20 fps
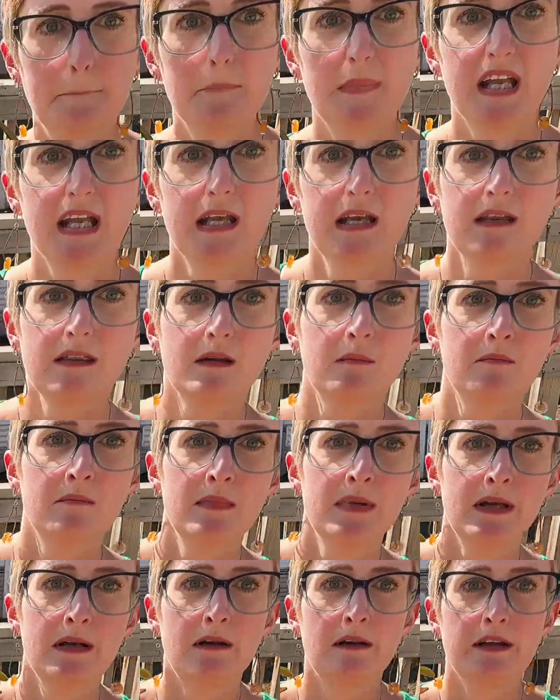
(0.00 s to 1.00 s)
In the
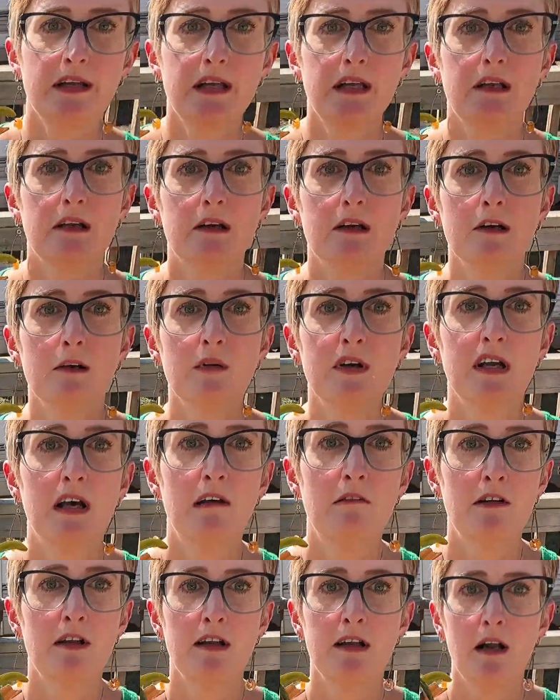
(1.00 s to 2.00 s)
middle here, we have a
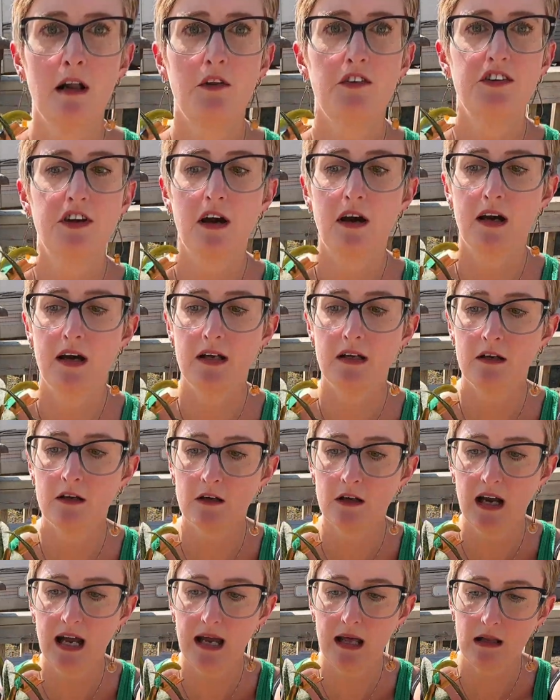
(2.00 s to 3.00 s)
little tiger
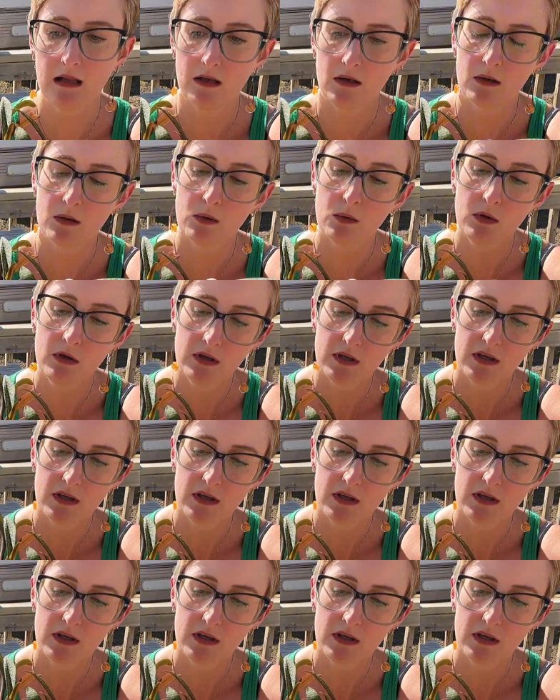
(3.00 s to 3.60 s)
aloe.